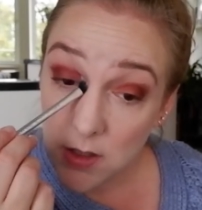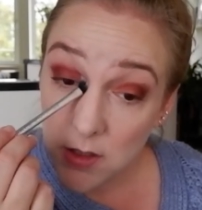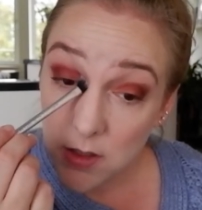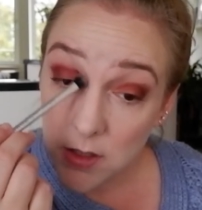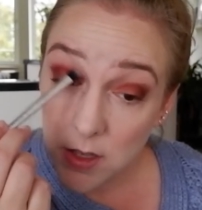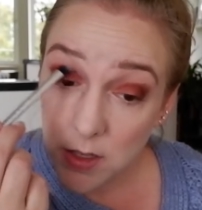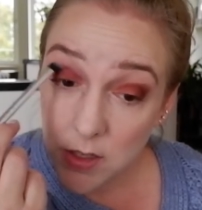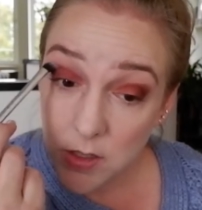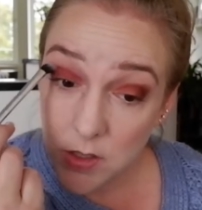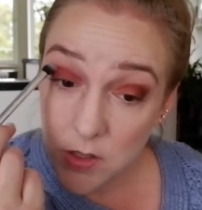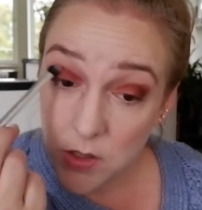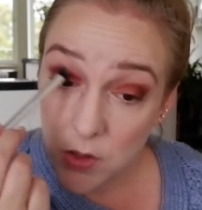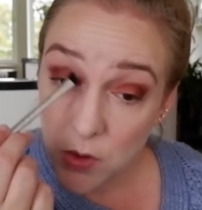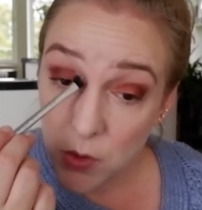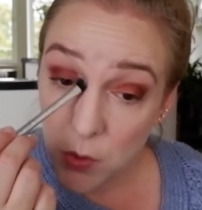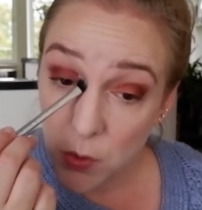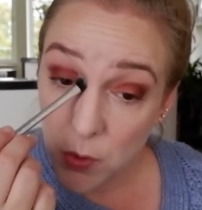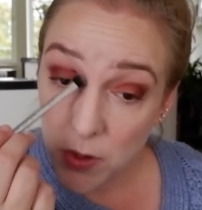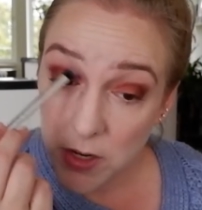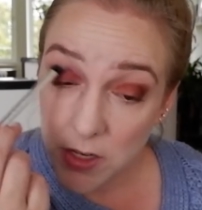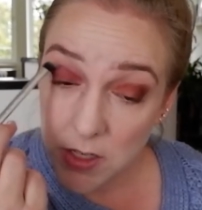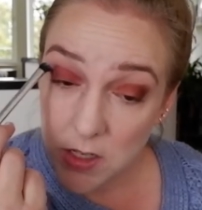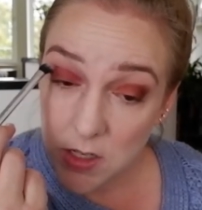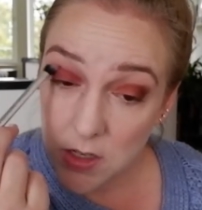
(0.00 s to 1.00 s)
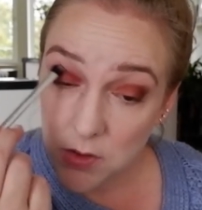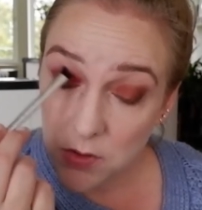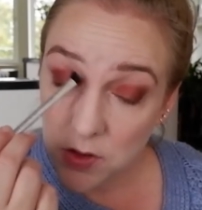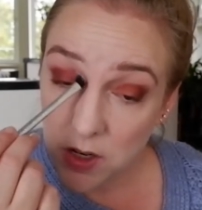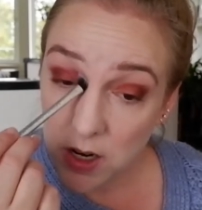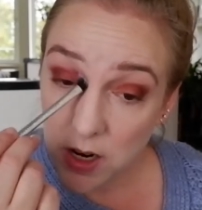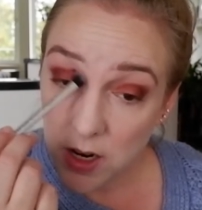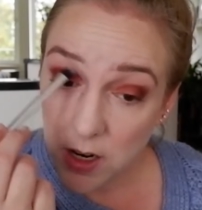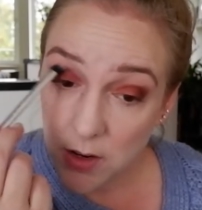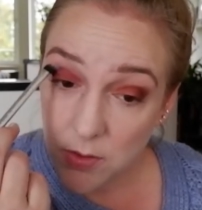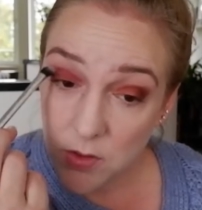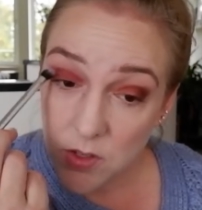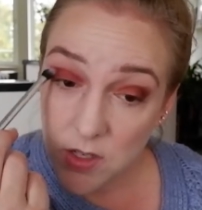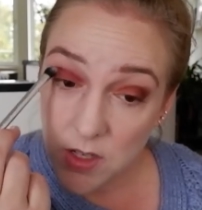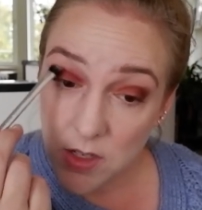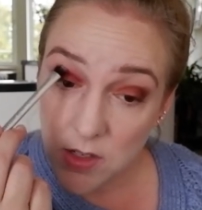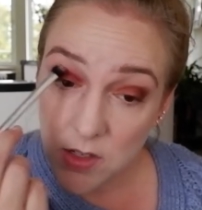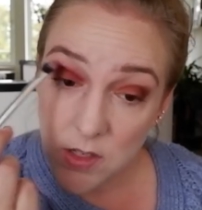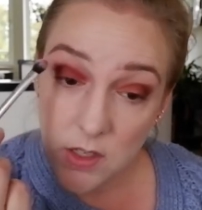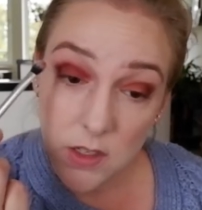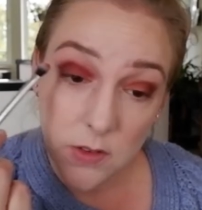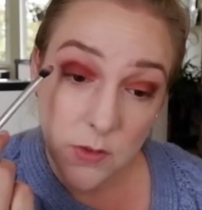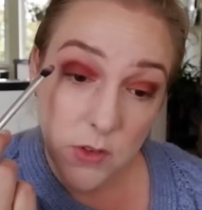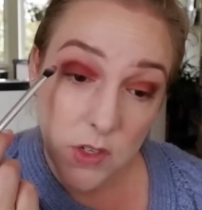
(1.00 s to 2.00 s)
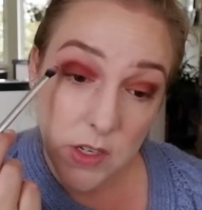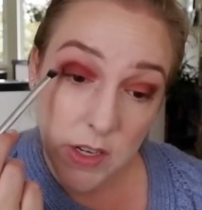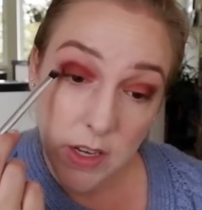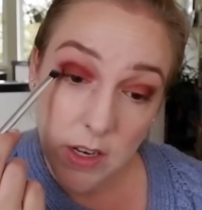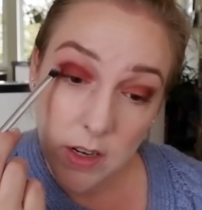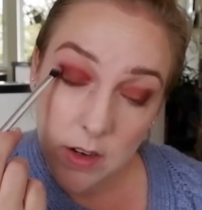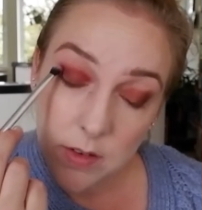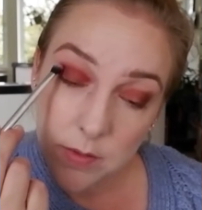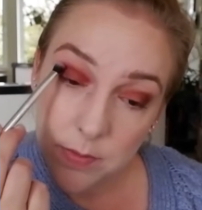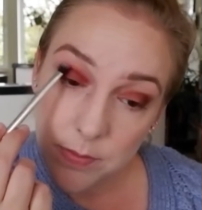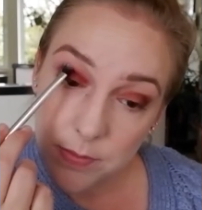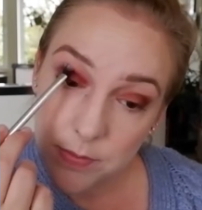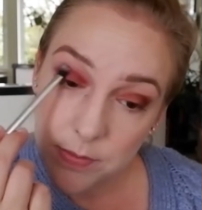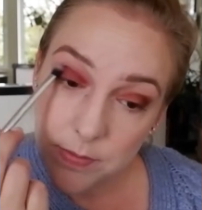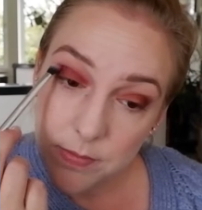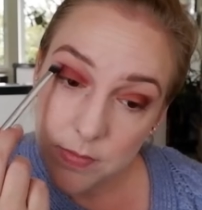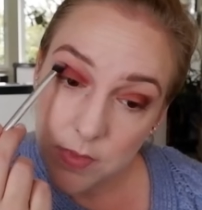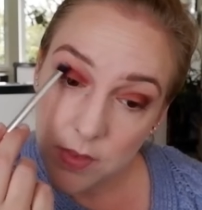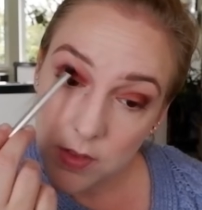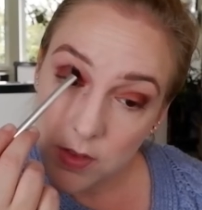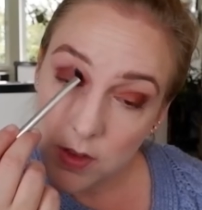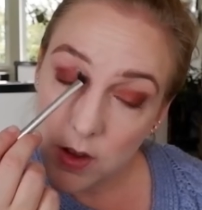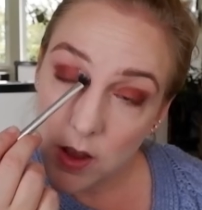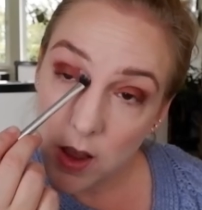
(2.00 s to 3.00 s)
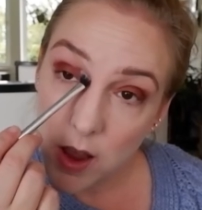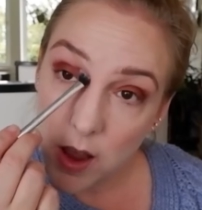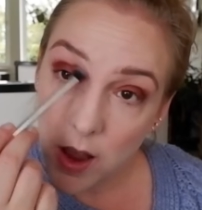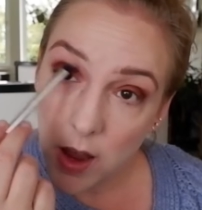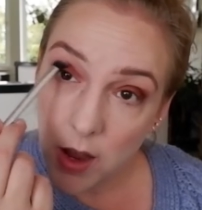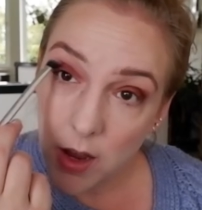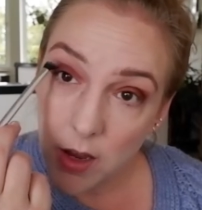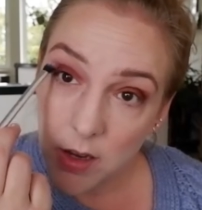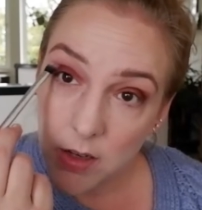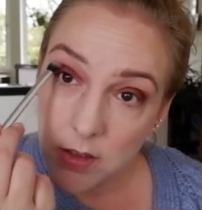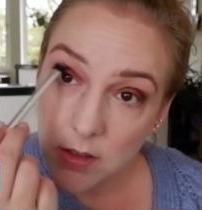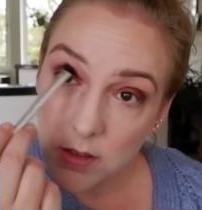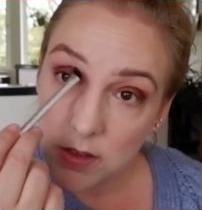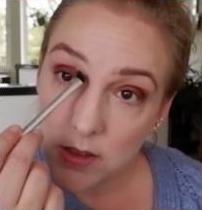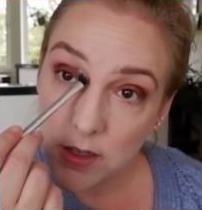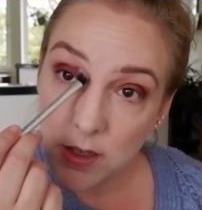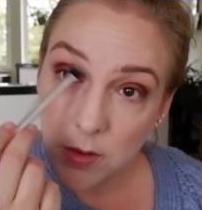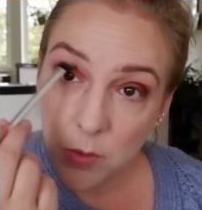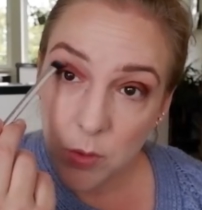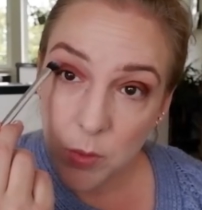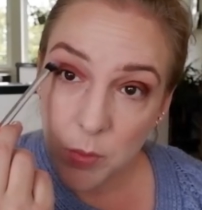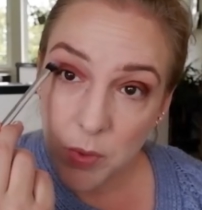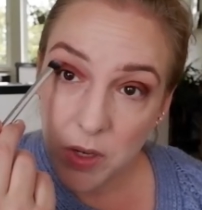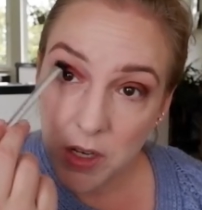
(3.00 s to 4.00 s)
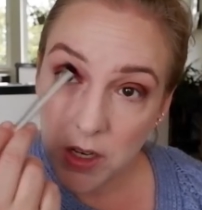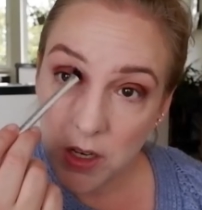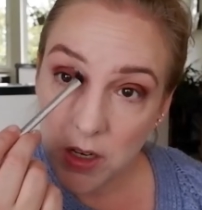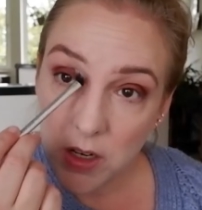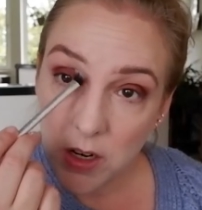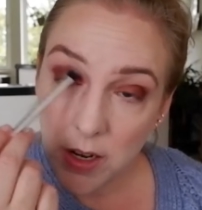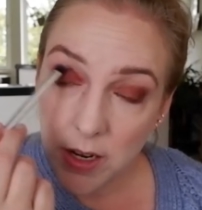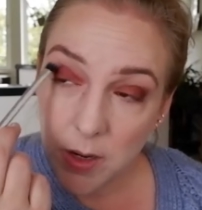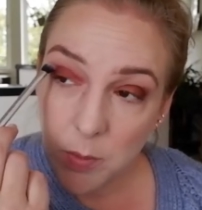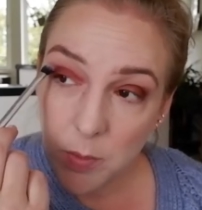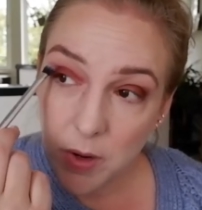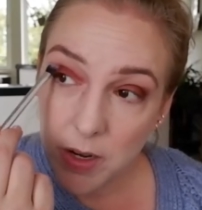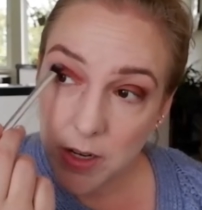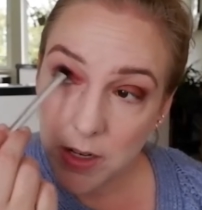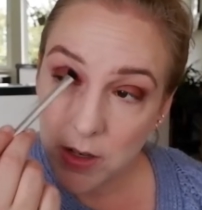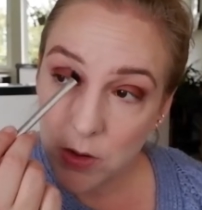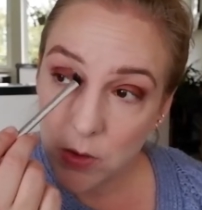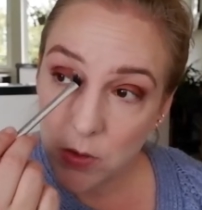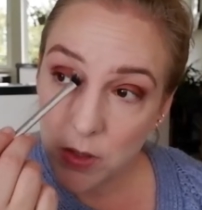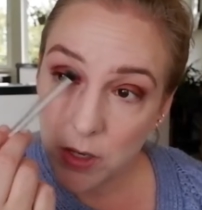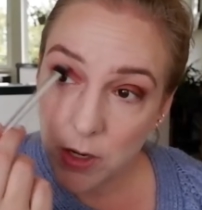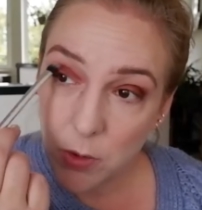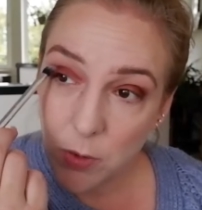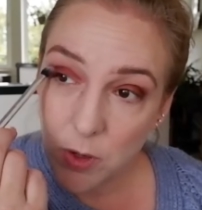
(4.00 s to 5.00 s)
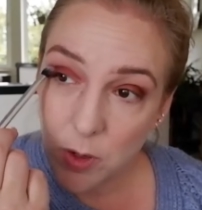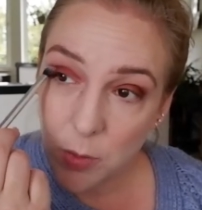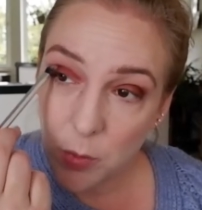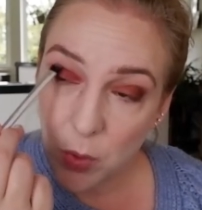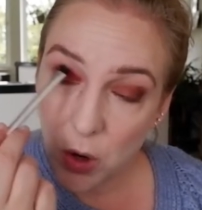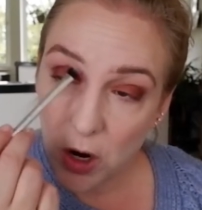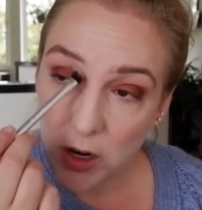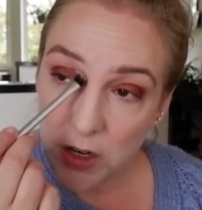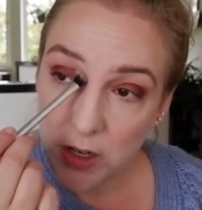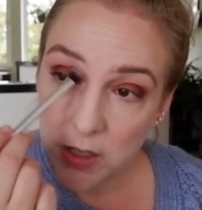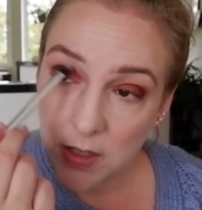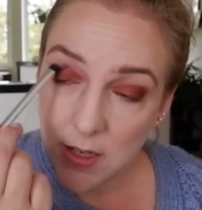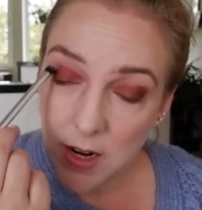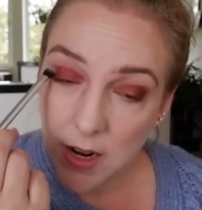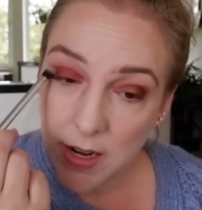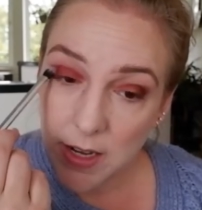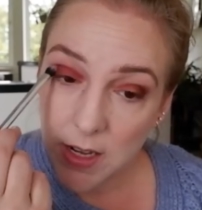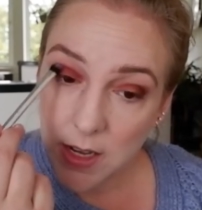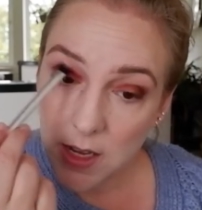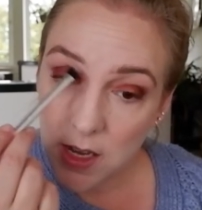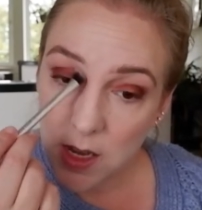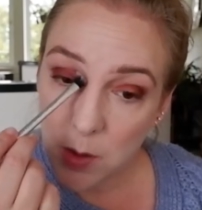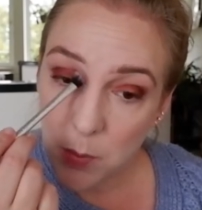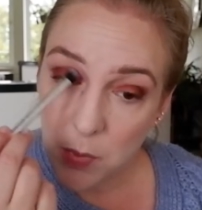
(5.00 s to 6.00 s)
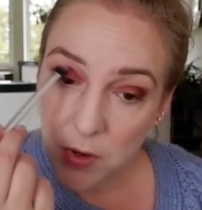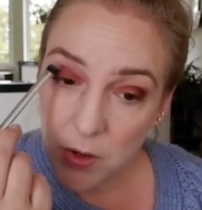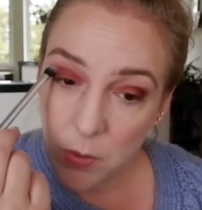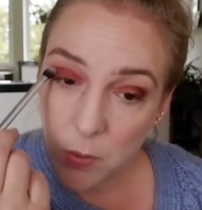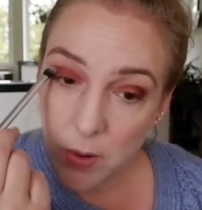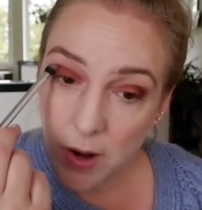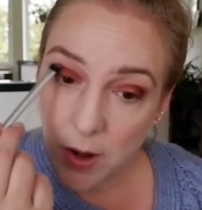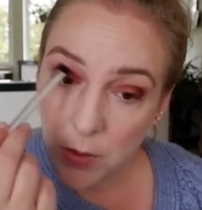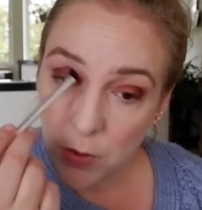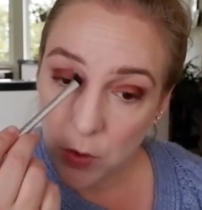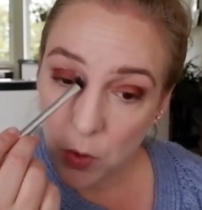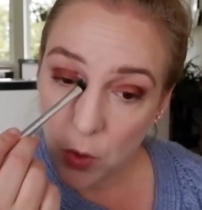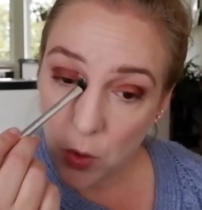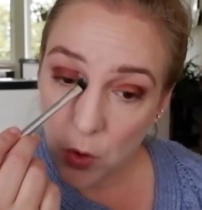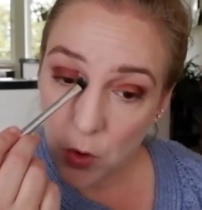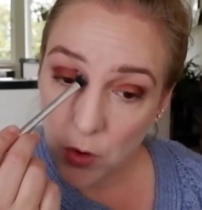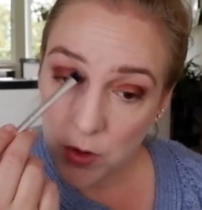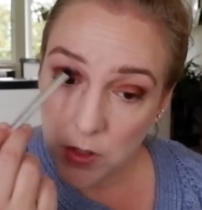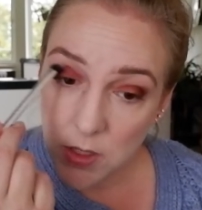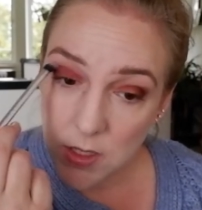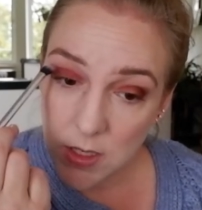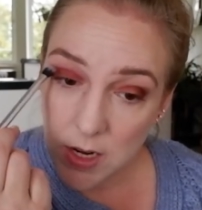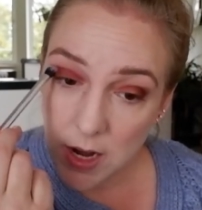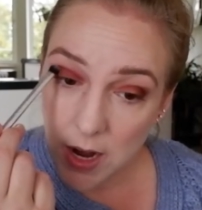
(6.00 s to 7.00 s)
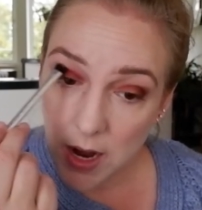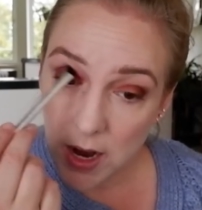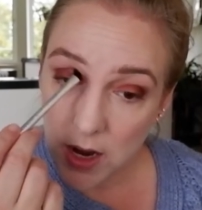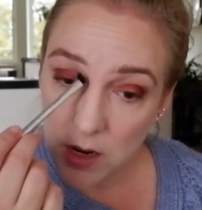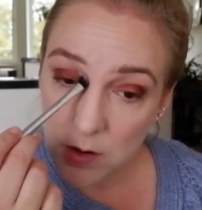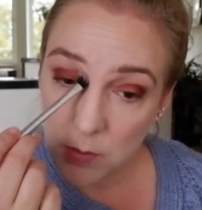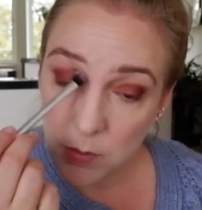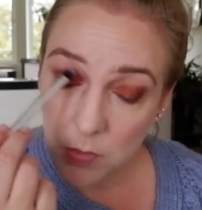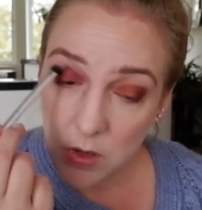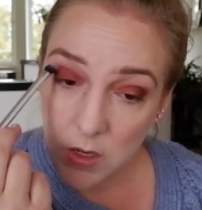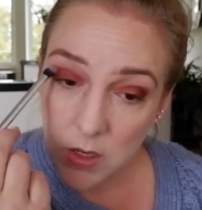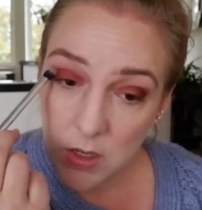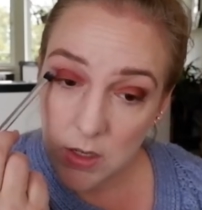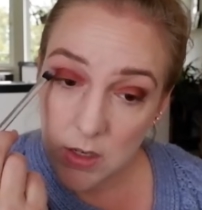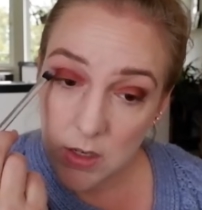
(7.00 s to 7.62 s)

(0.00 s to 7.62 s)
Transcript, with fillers: that is great if you have sensitive skin. And that would be like my holy grail product. I keep it around all the time.